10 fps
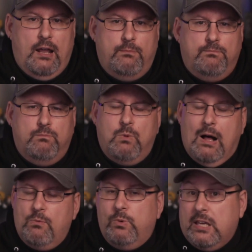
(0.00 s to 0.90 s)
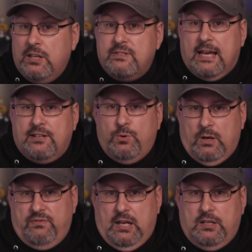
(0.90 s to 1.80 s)
And, well, we can use that to
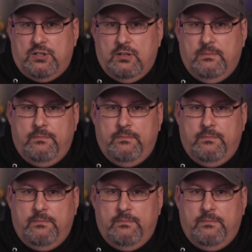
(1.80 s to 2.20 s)
our advantage.